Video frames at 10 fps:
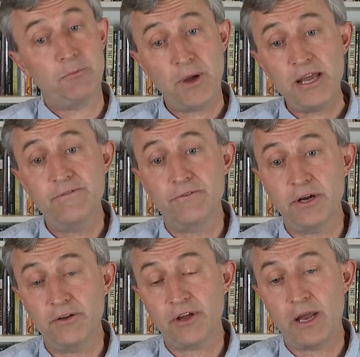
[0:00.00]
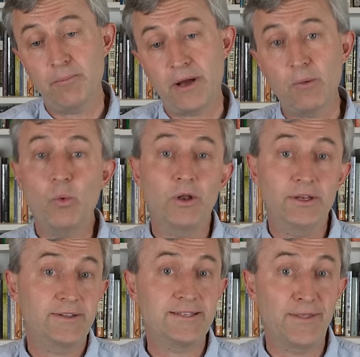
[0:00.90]
to pay for it, and my
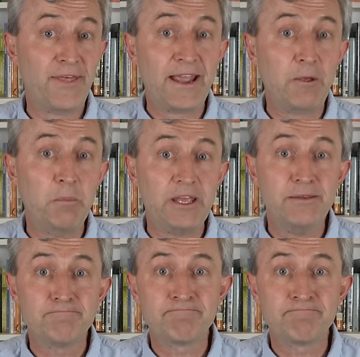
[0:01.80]
wallet doesn't thank me.